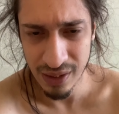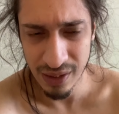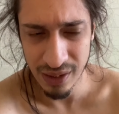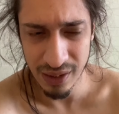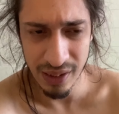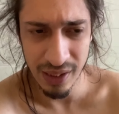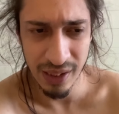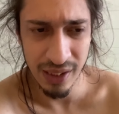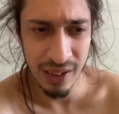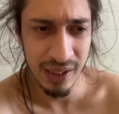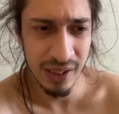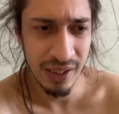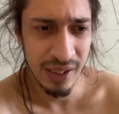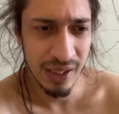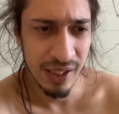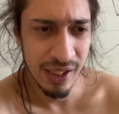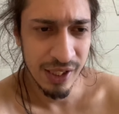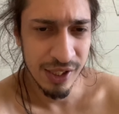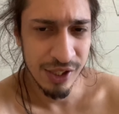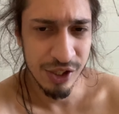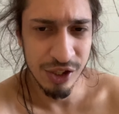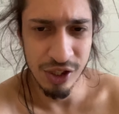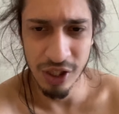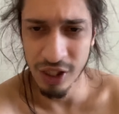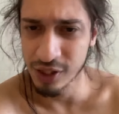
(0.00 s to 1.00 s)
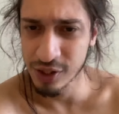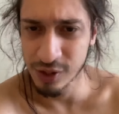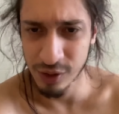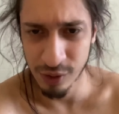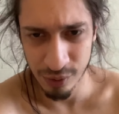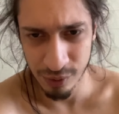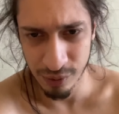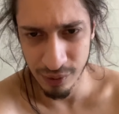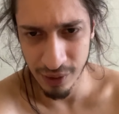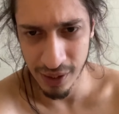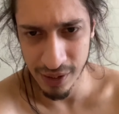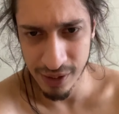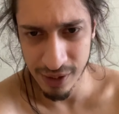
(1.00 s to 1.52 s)
Okay, sharks
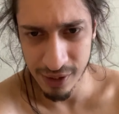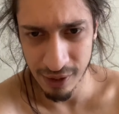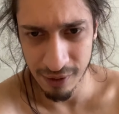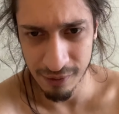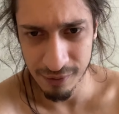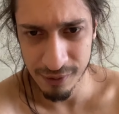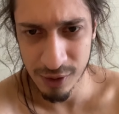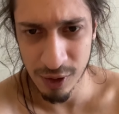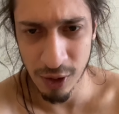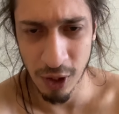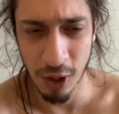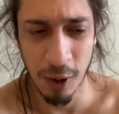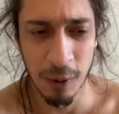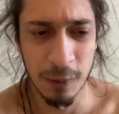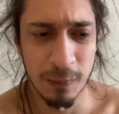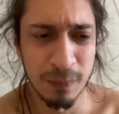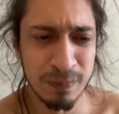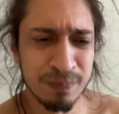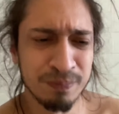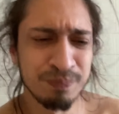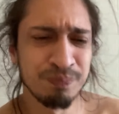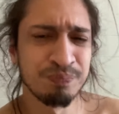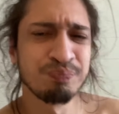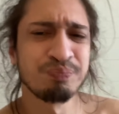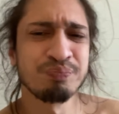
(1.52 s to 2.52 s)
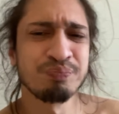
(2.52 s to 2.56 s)
don't do that stuff. So